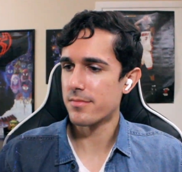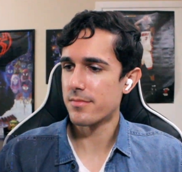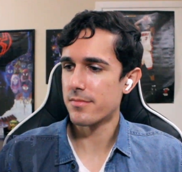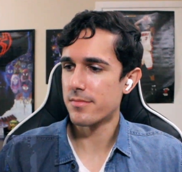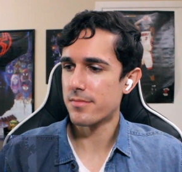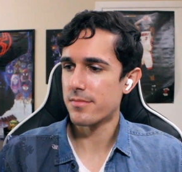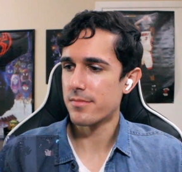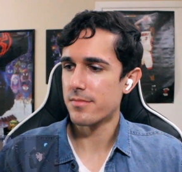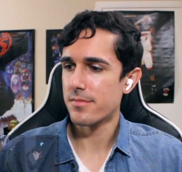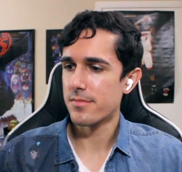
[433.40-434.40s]

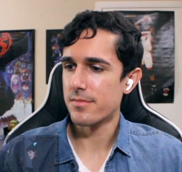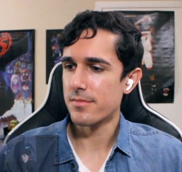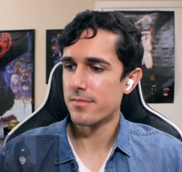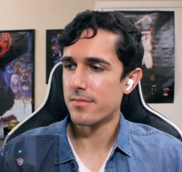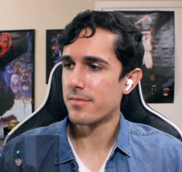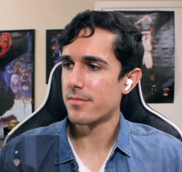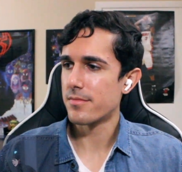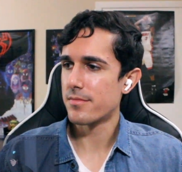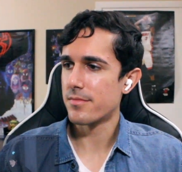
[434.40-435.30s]
(no one is talking)